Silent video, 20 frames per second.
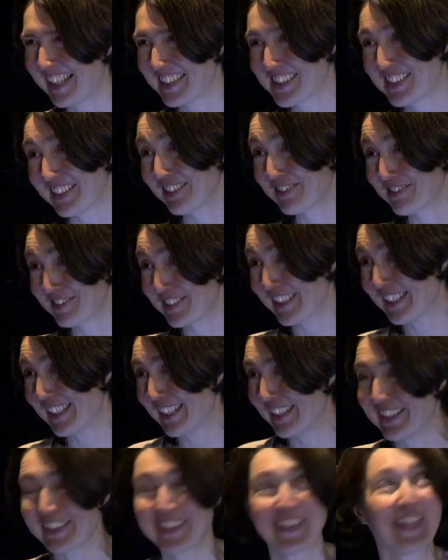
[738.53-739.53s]
it's a
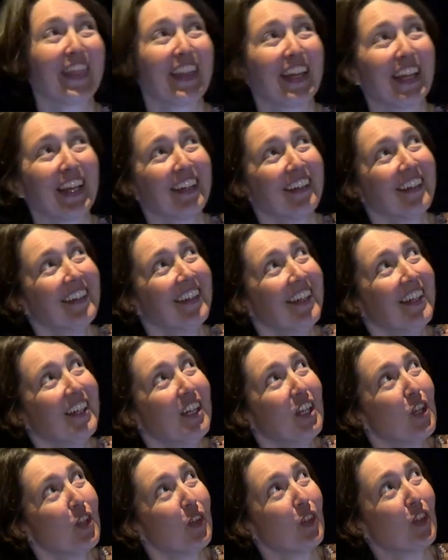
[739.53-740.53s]
really good thing.
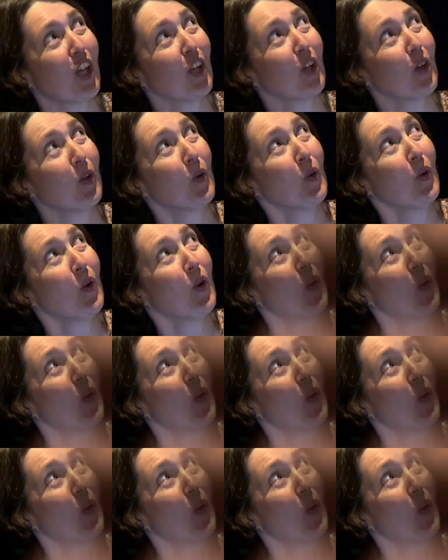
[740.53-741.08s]
So